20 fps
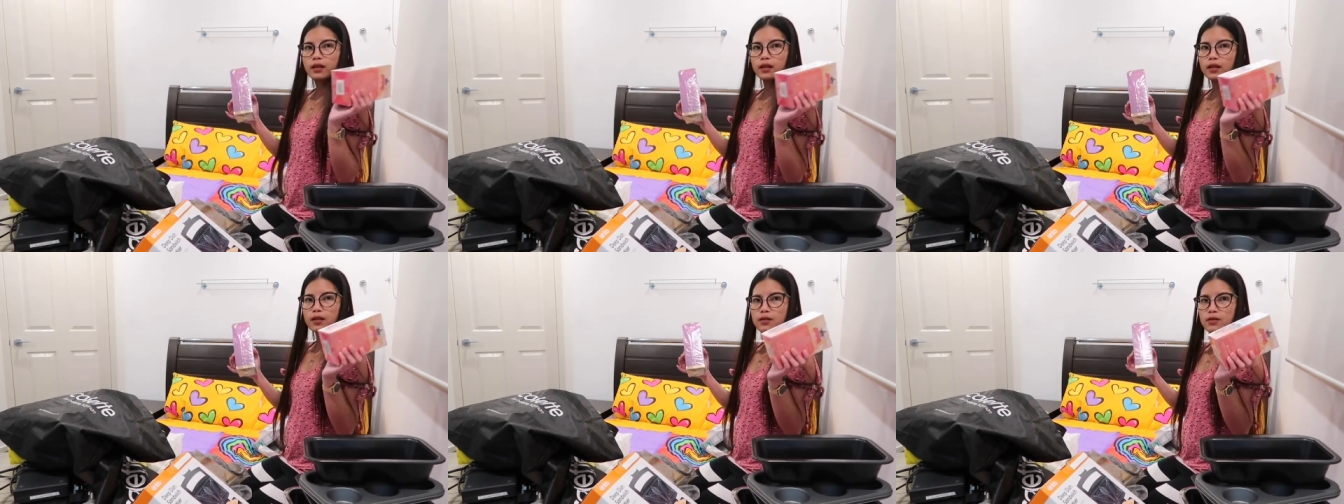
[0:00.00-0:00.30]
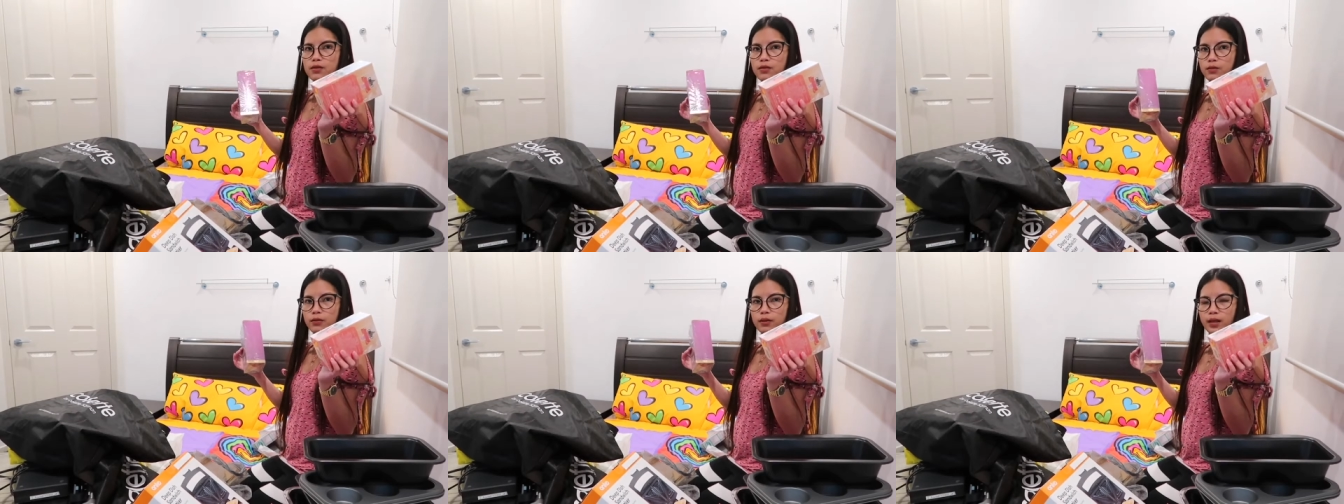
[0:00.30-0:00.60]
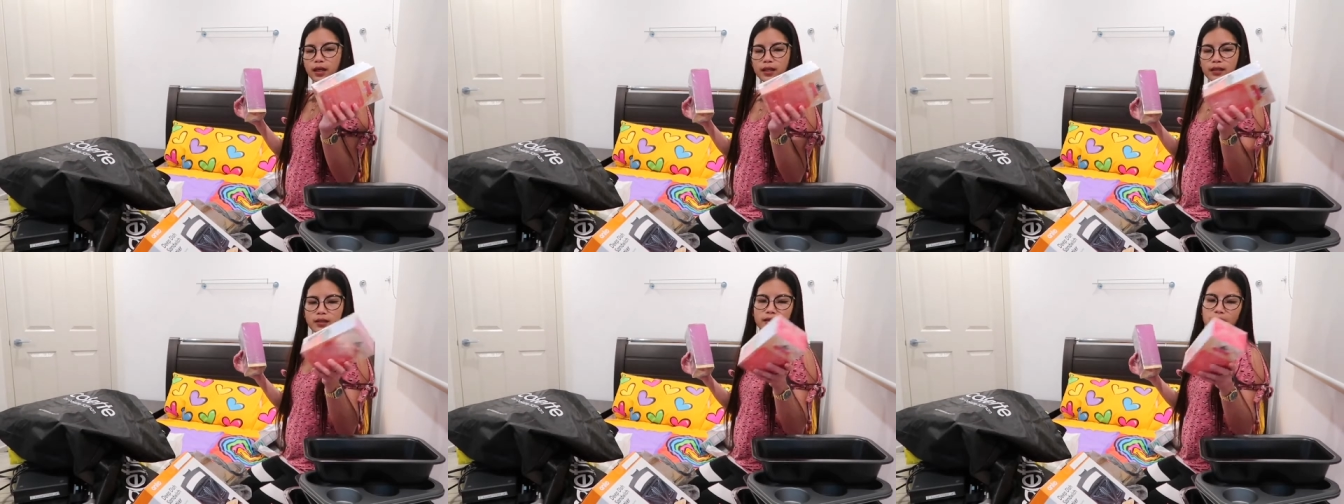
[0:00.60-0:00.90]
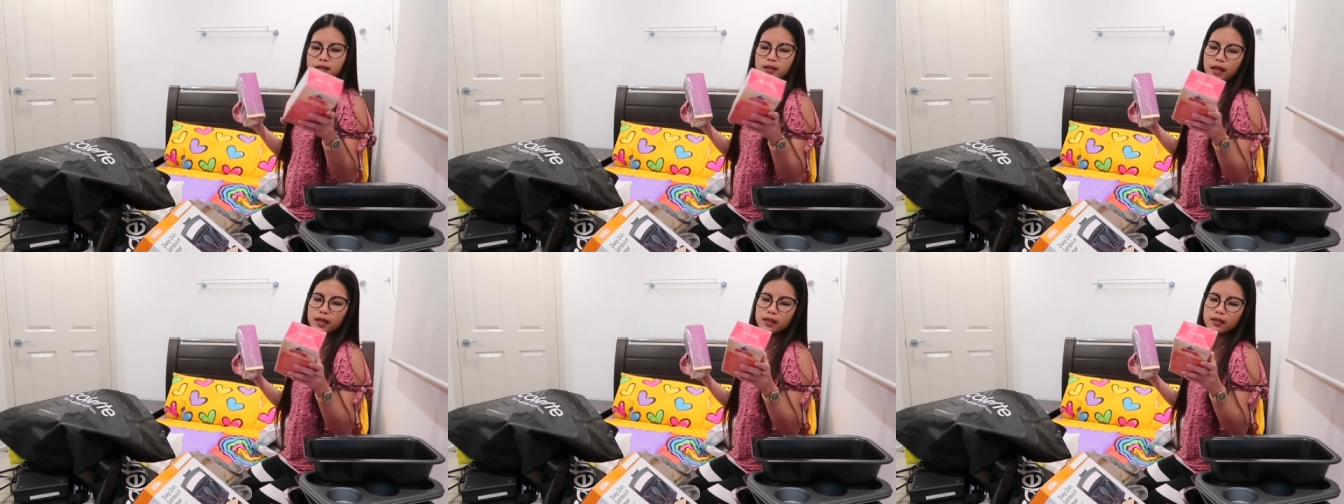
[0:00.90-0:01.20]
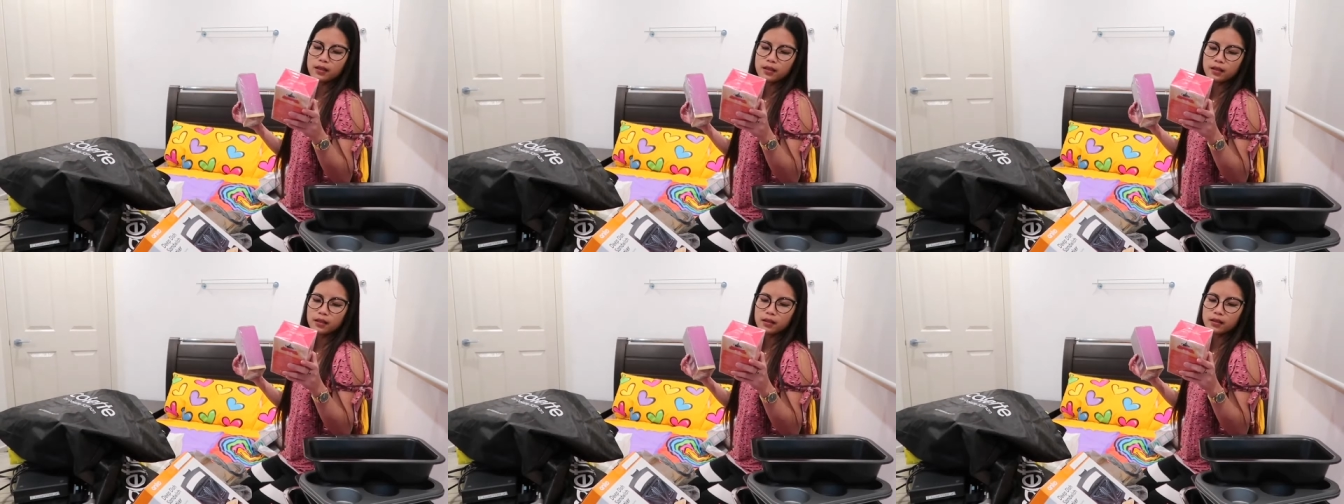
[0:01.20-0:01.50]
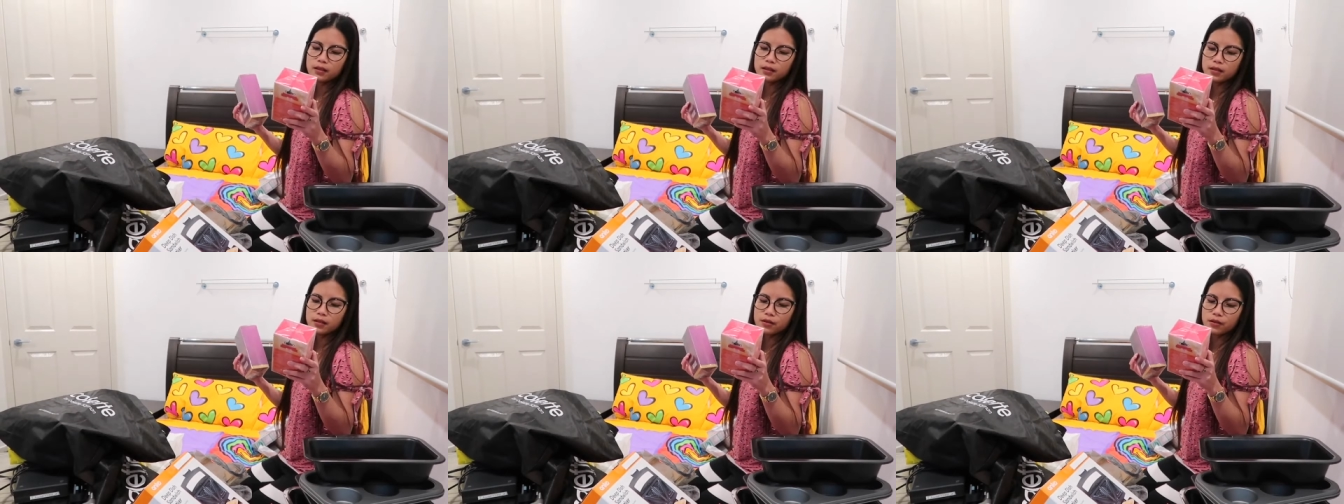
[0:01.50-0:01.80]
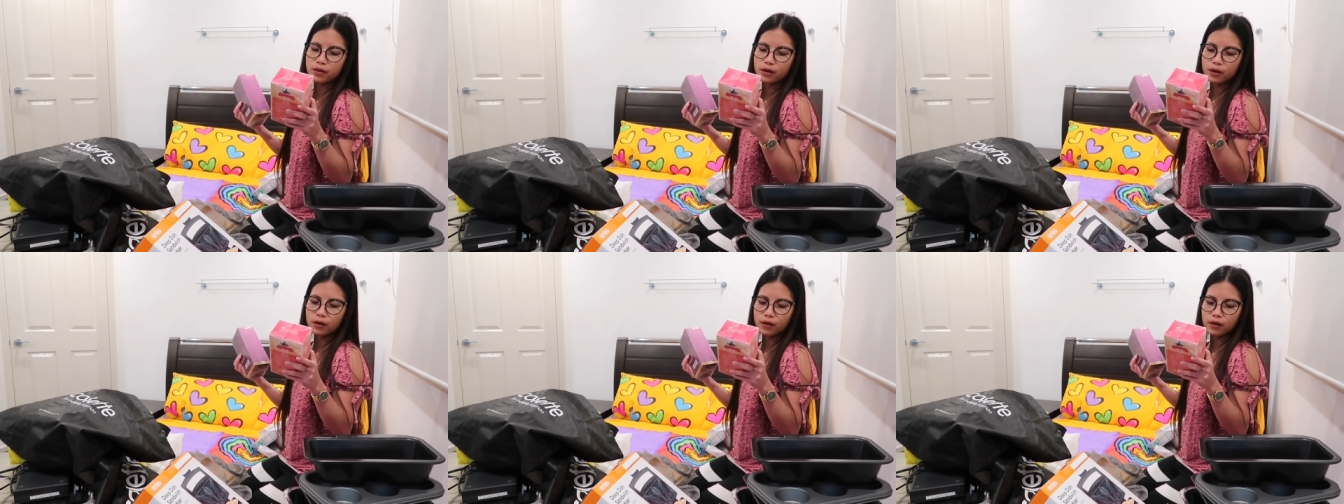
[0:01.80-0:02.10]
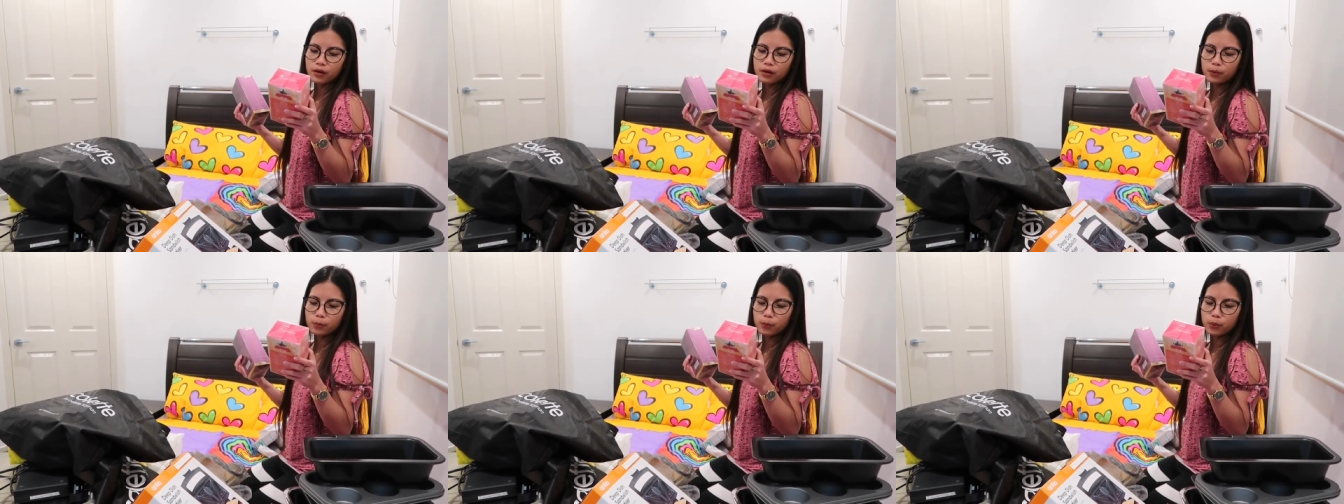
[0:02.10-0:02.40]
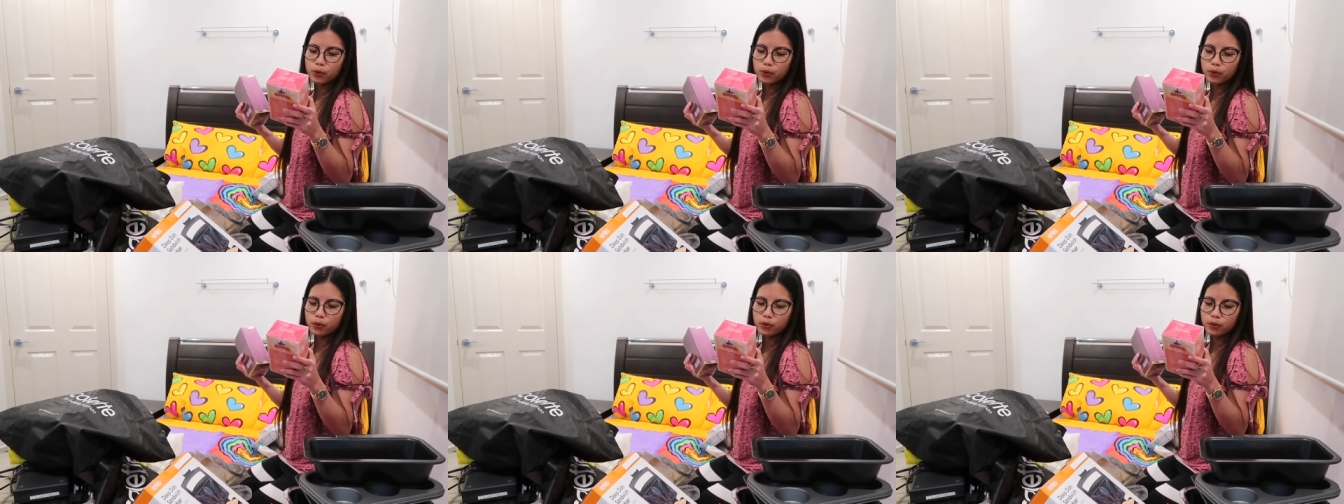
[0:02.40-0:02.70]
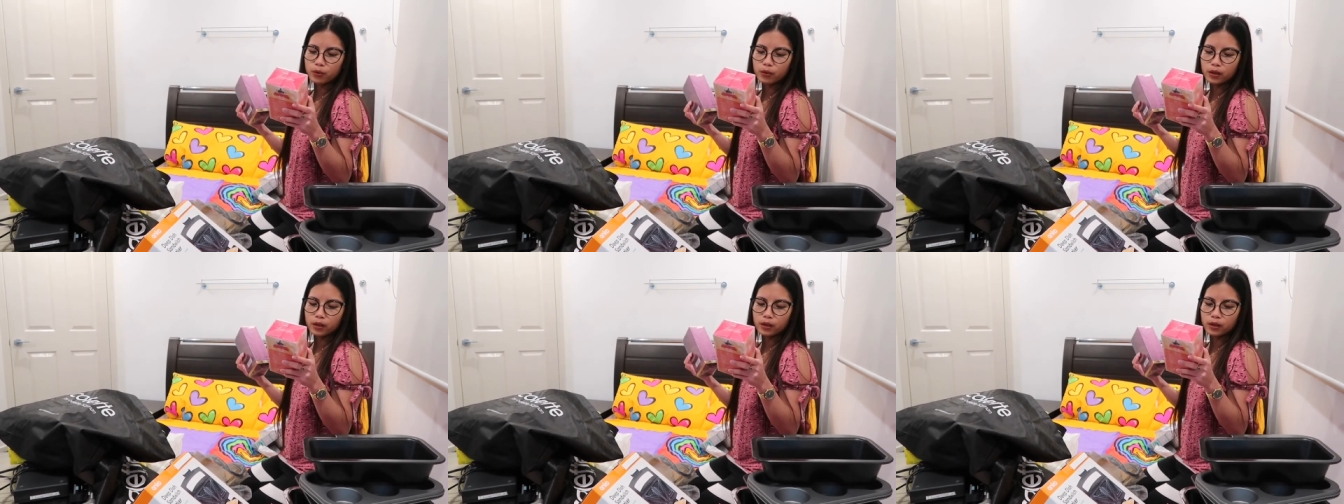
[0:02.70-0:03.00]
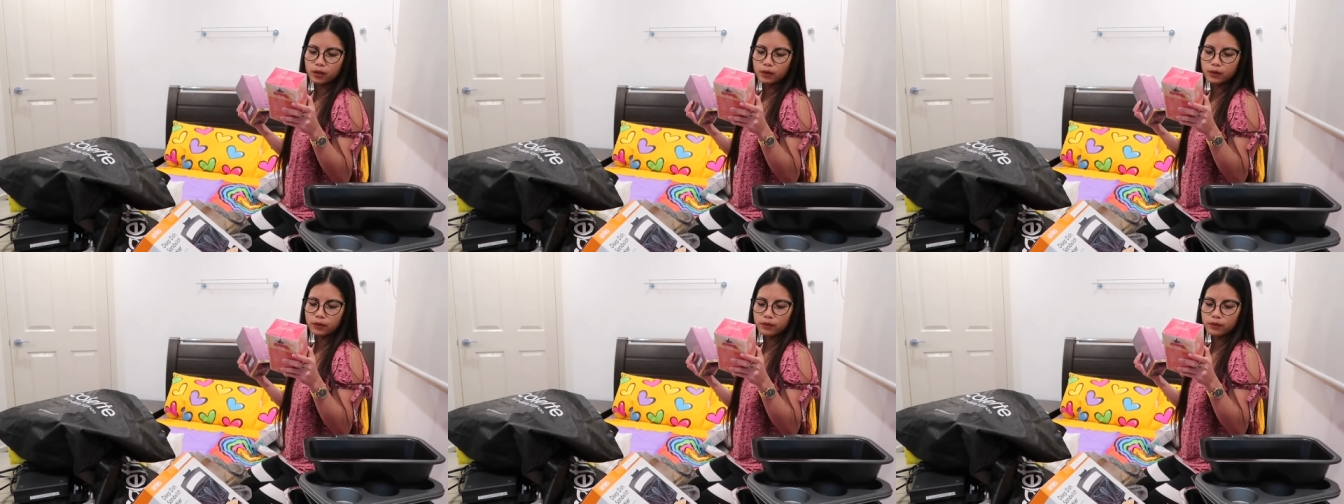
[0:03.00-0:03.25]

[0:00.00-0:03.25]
this one, the tennis girl pour